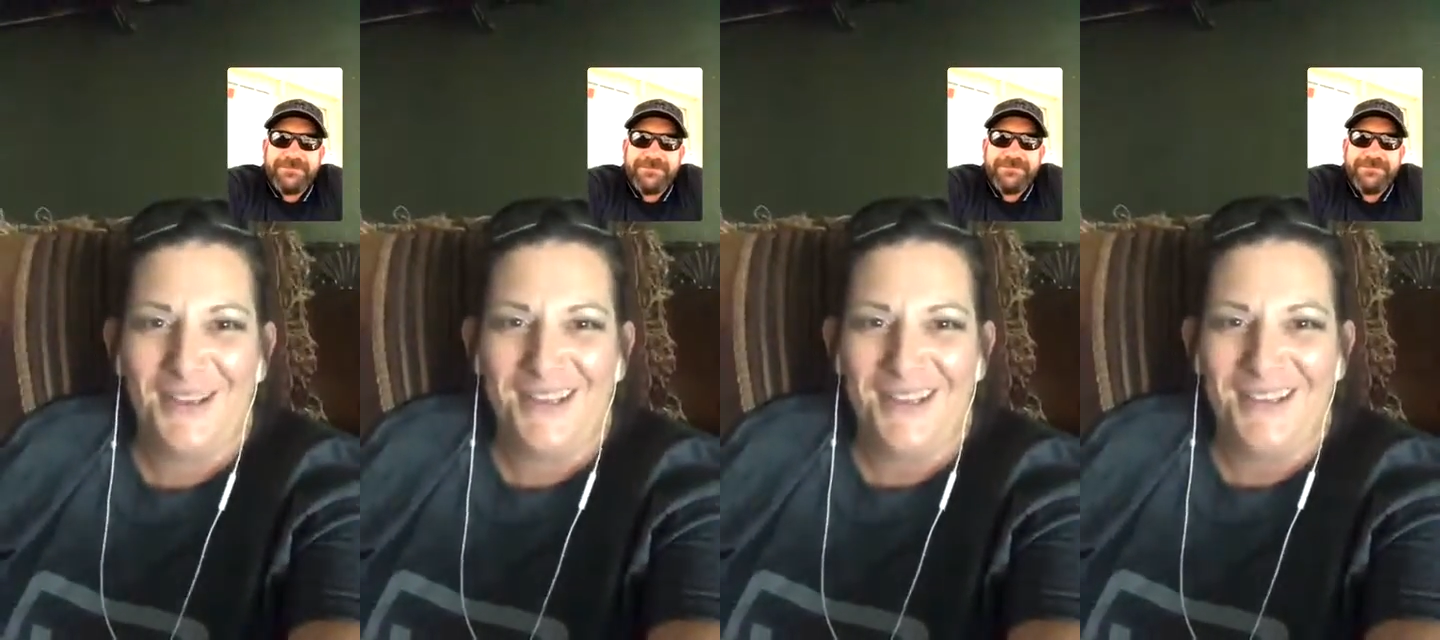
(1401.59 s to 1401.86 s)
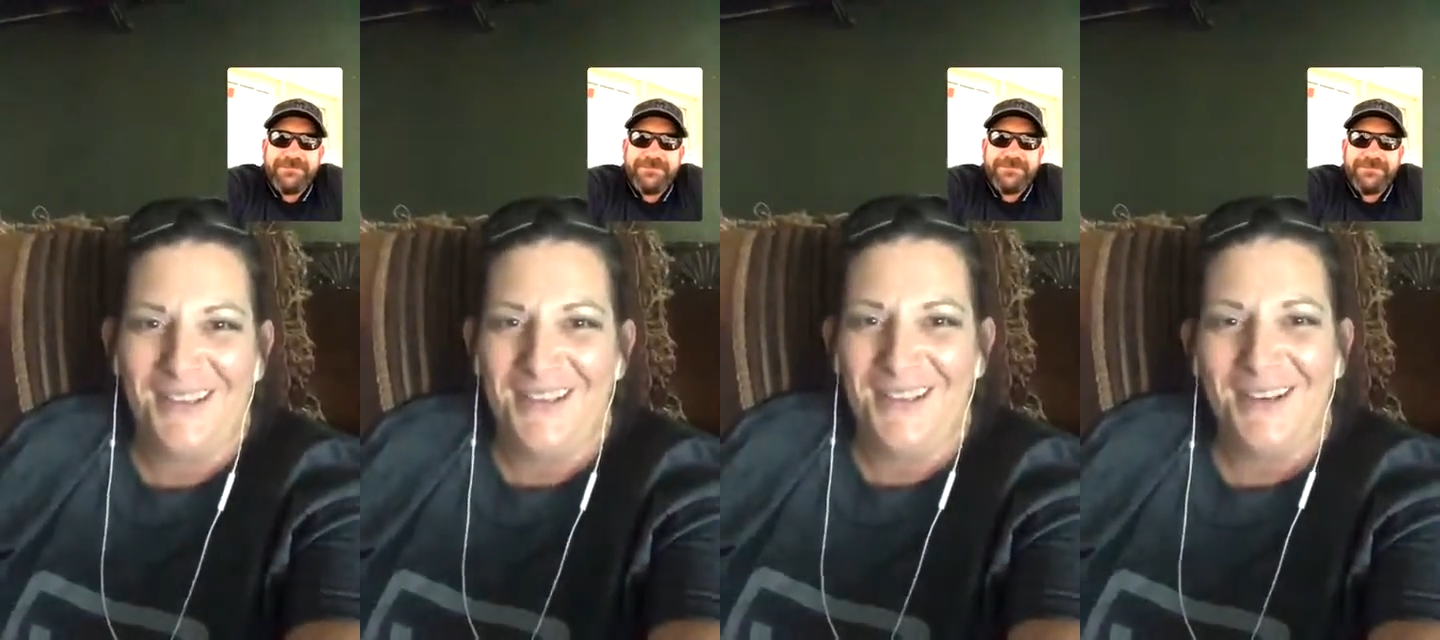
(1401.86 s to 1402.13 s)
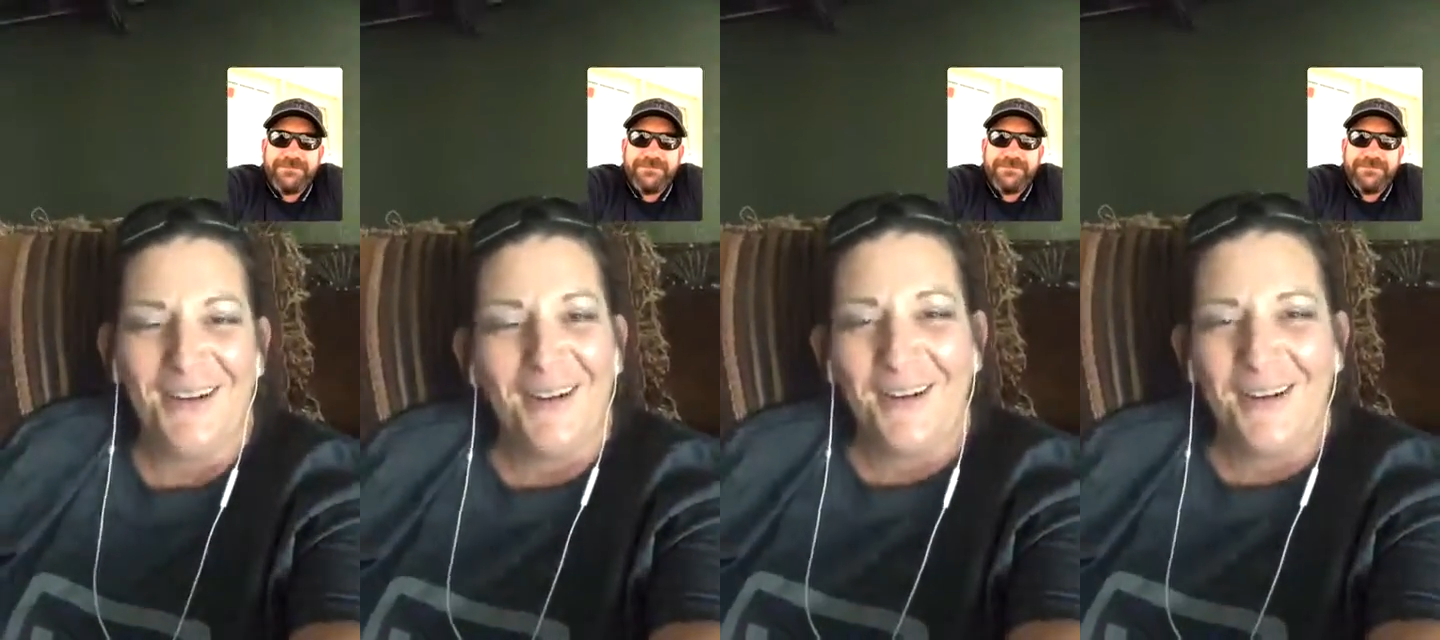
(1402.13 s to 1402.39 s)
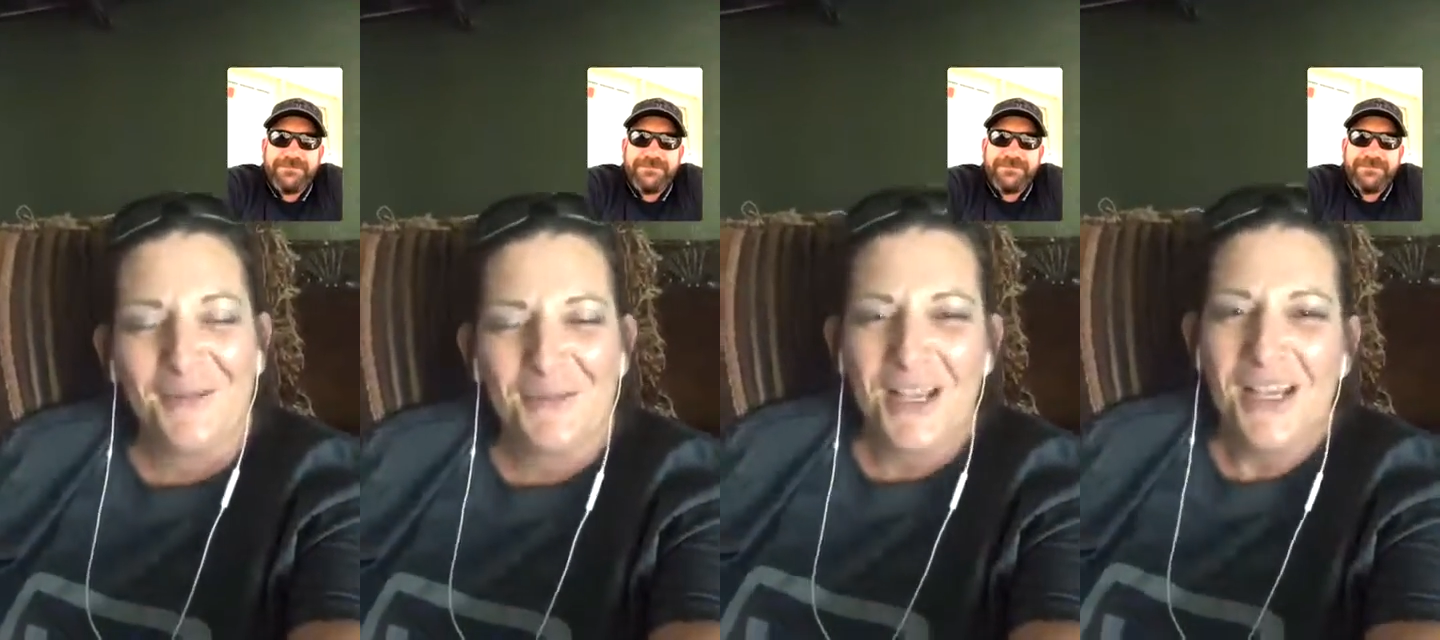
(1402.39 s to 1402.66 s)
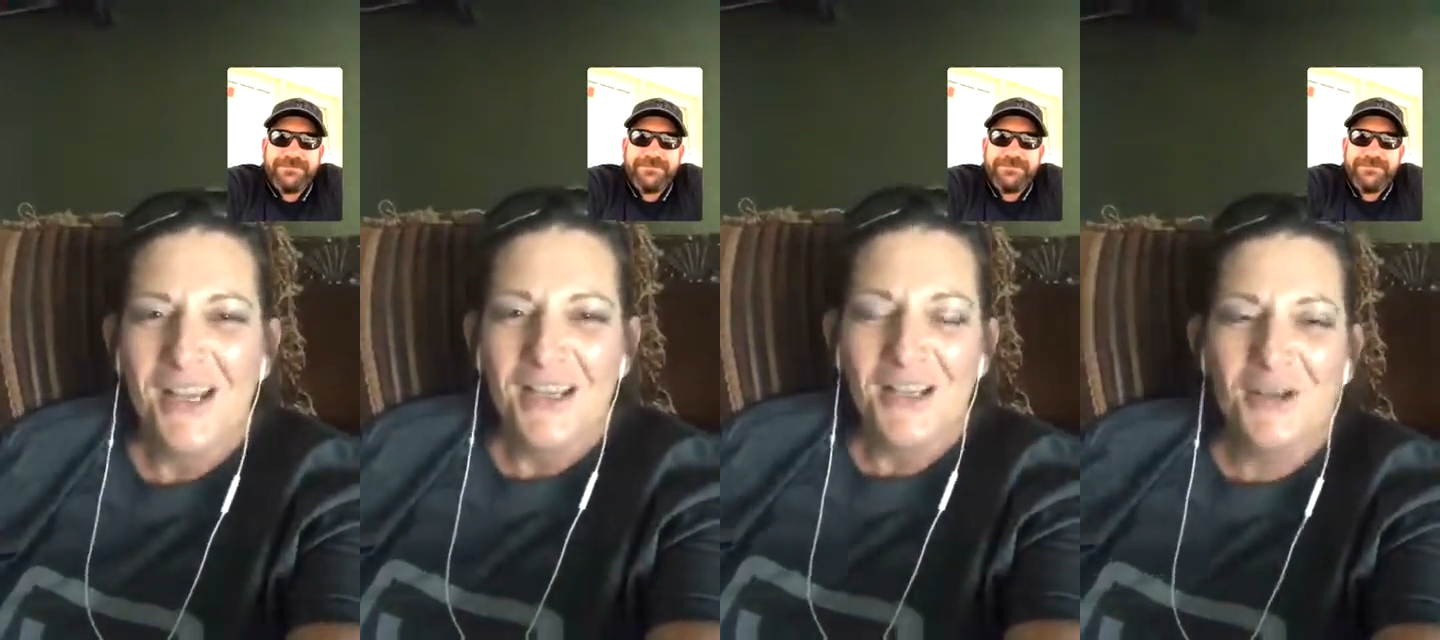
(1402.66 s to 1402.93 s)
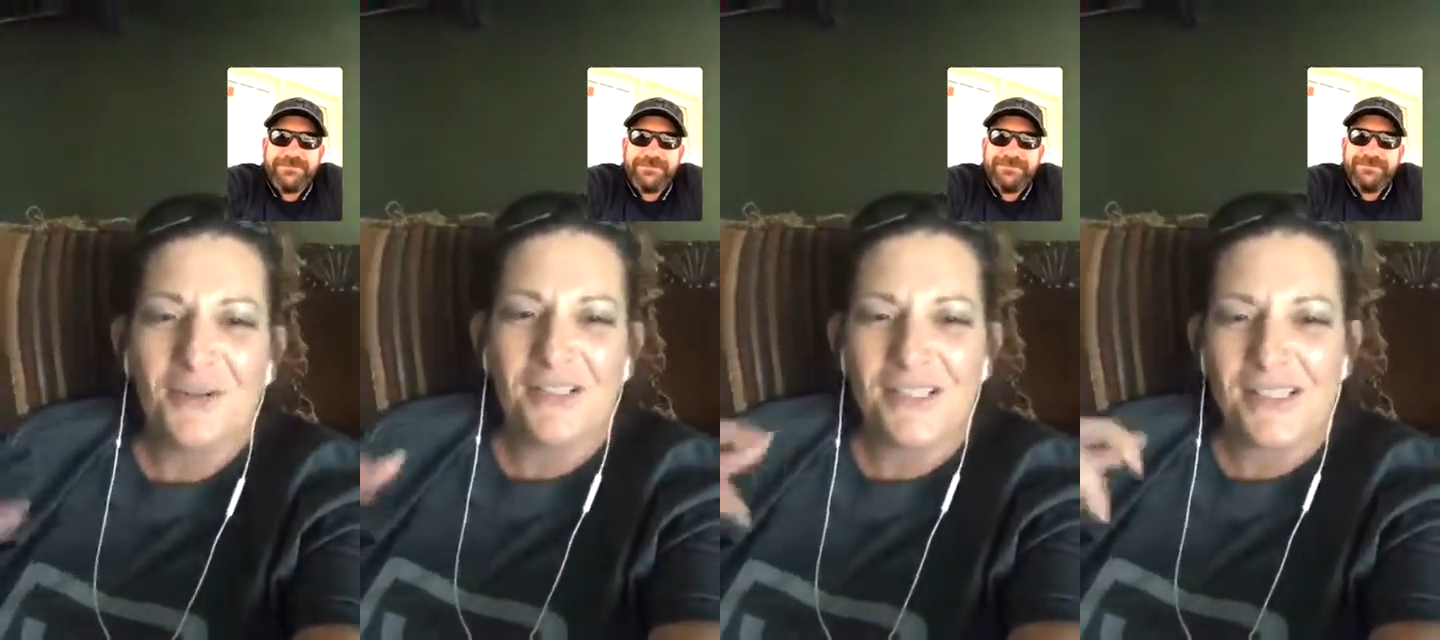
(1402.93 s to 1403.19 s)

In the arms. You can